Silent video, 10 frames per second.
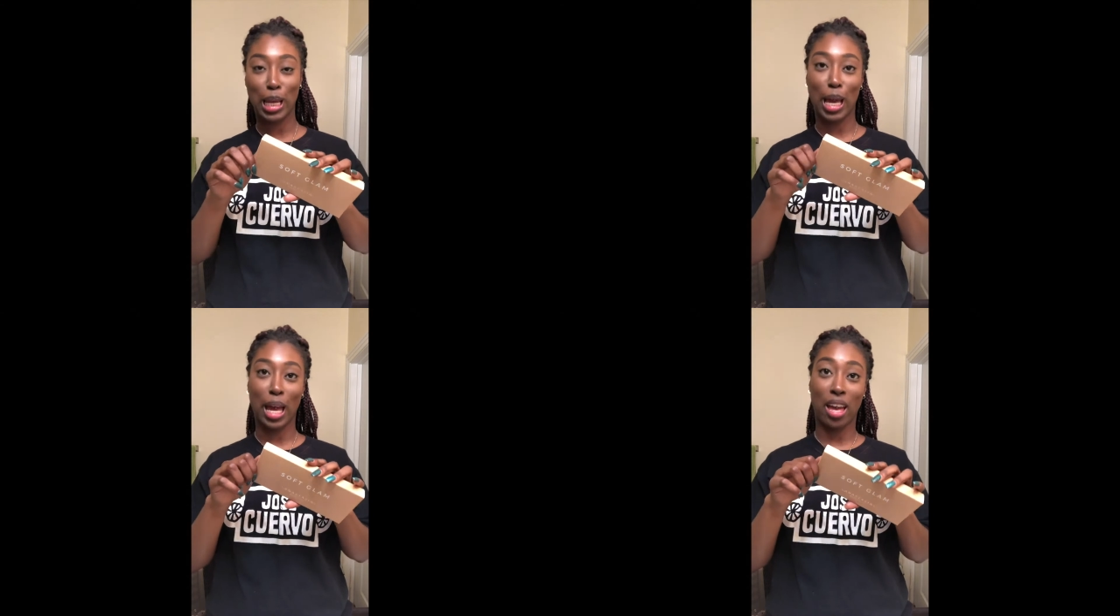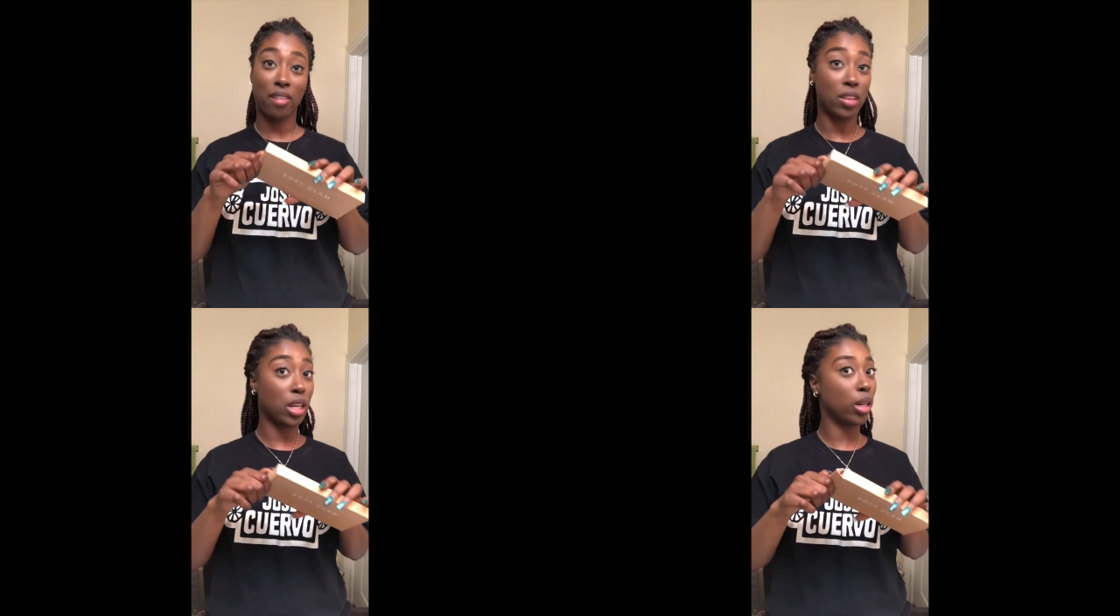I
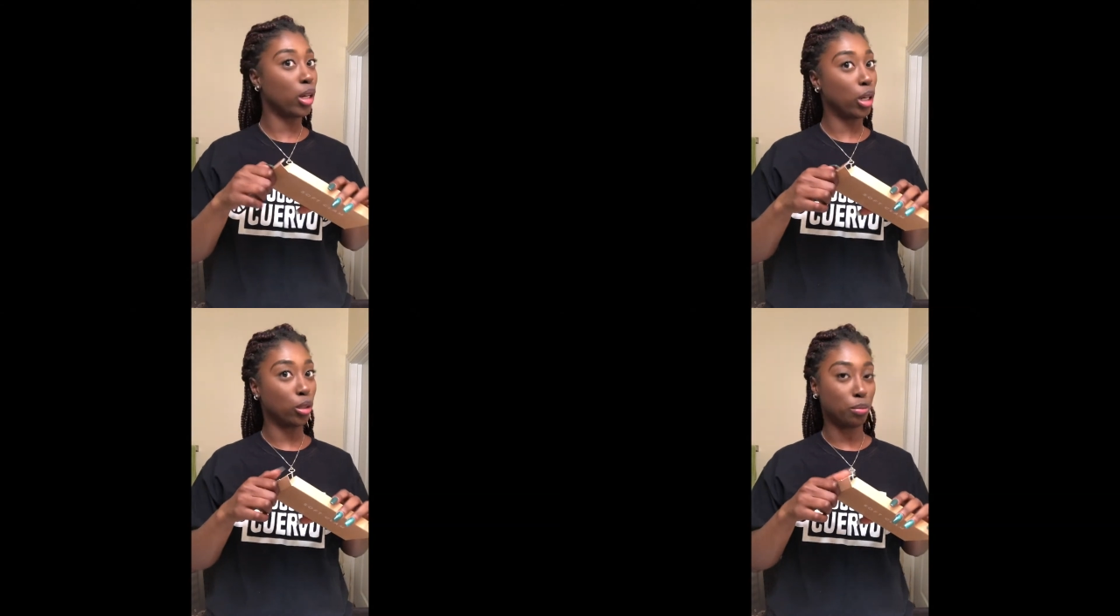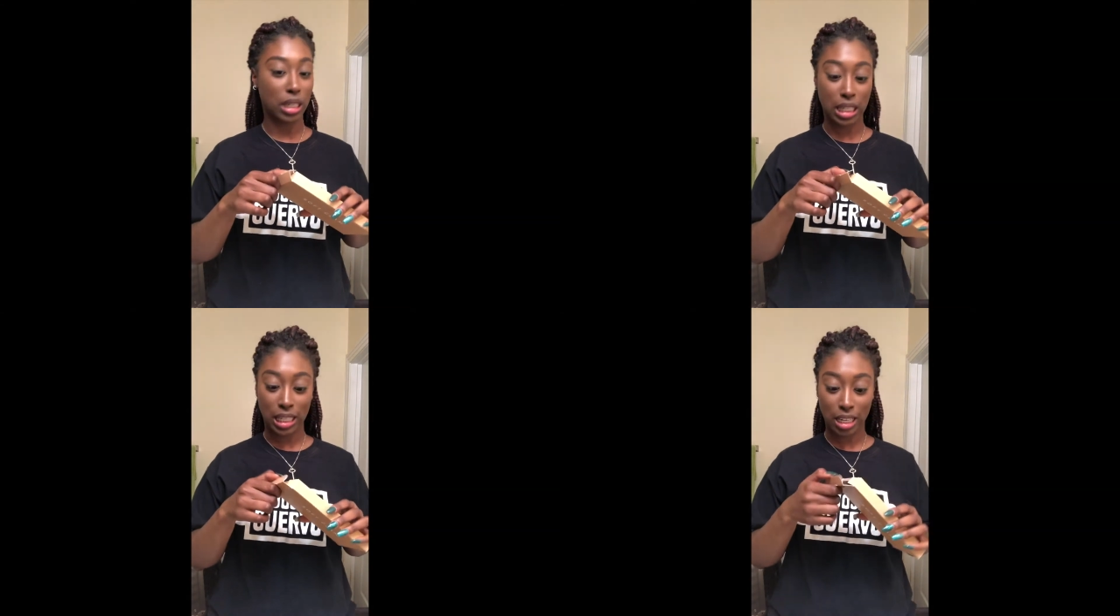haven't
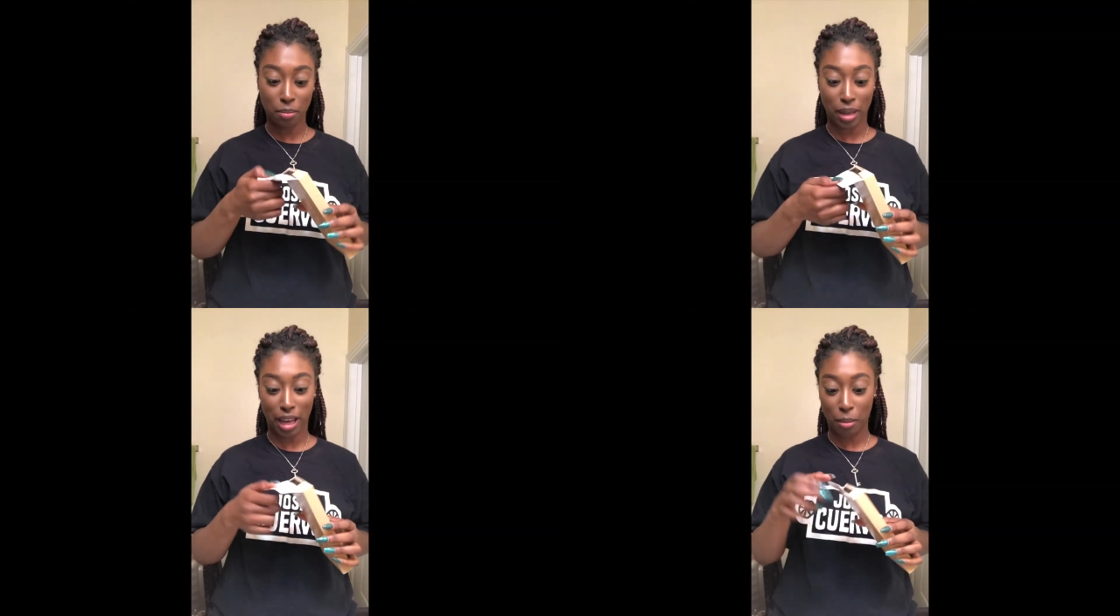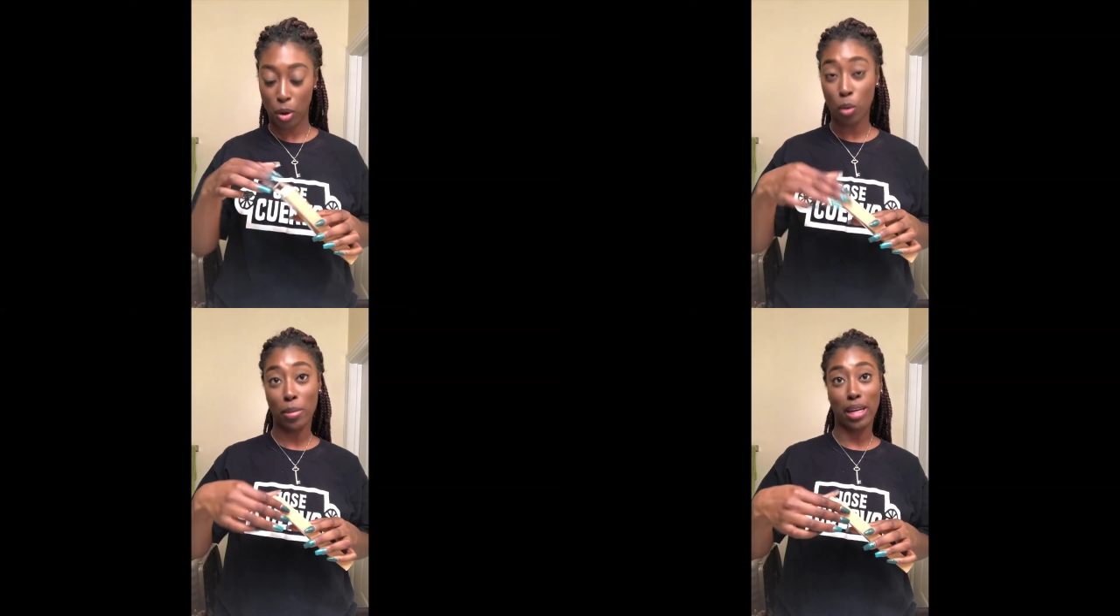opened it up. I am
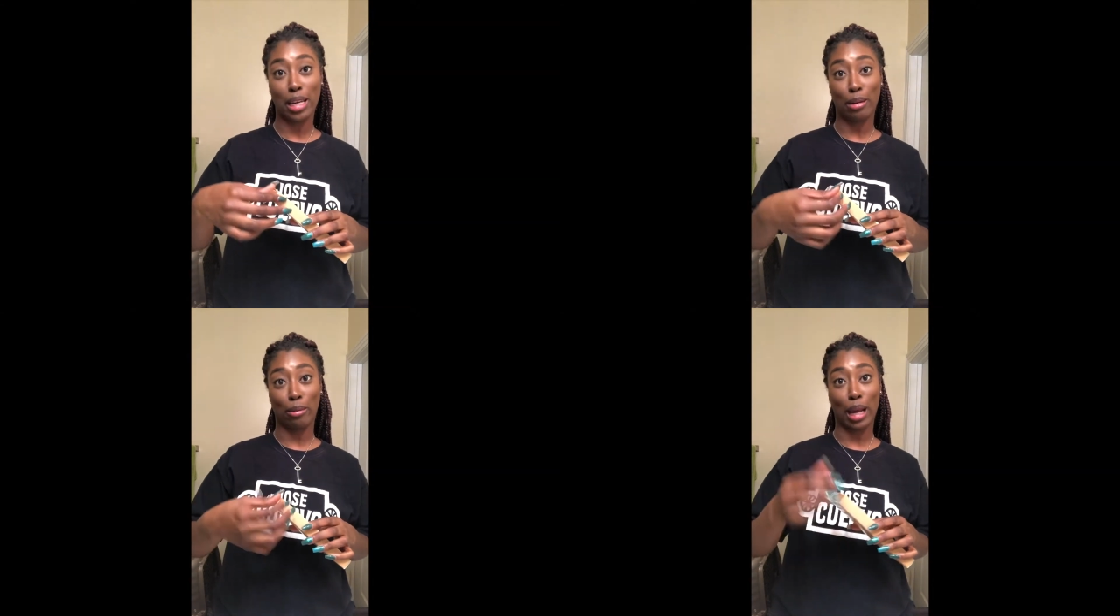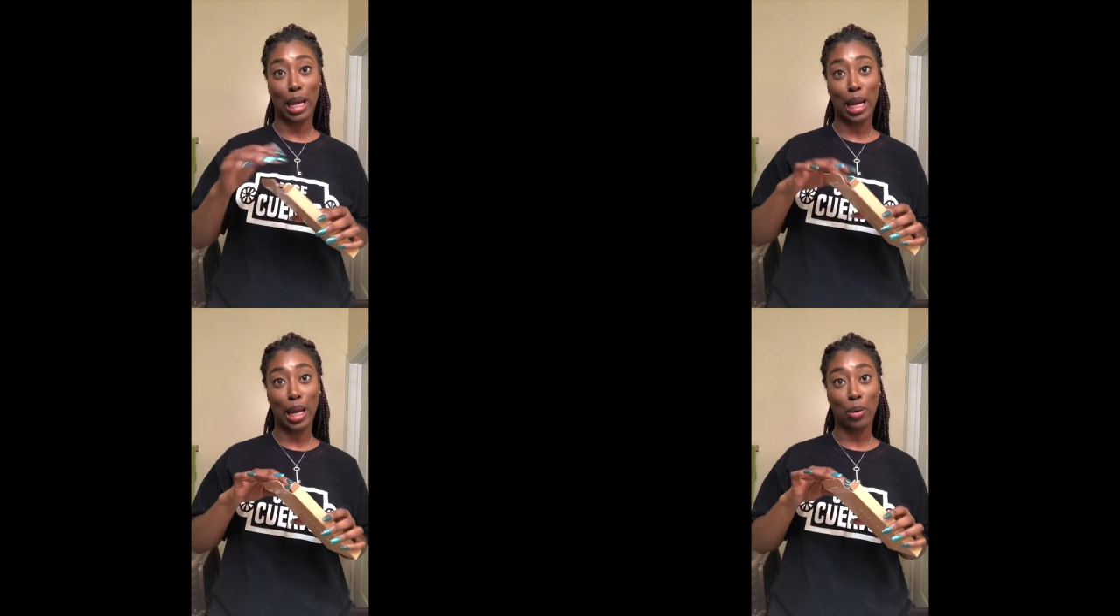opening it right
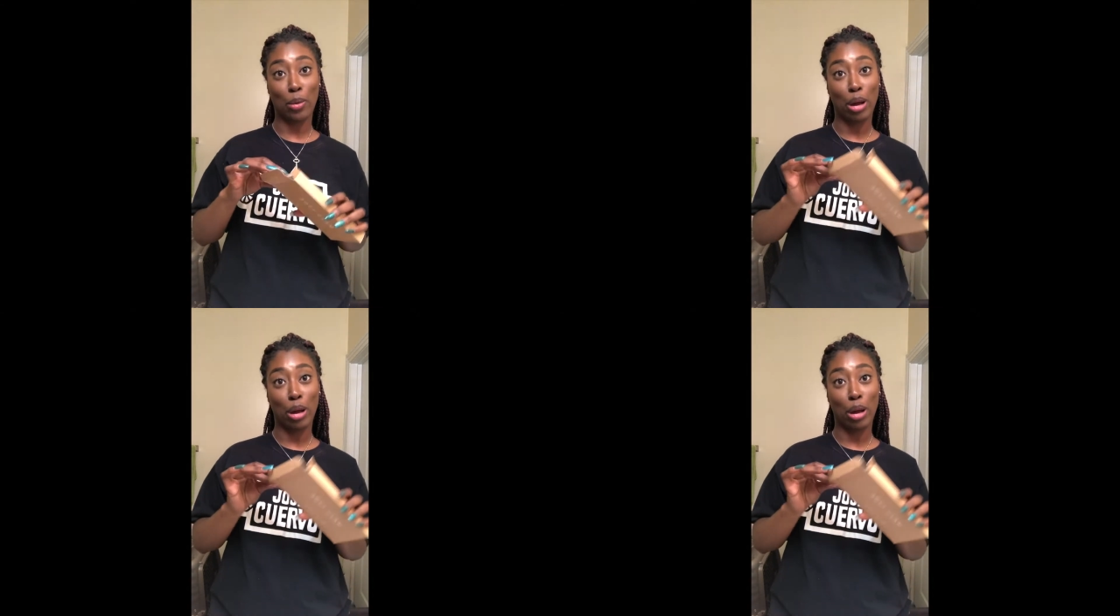now.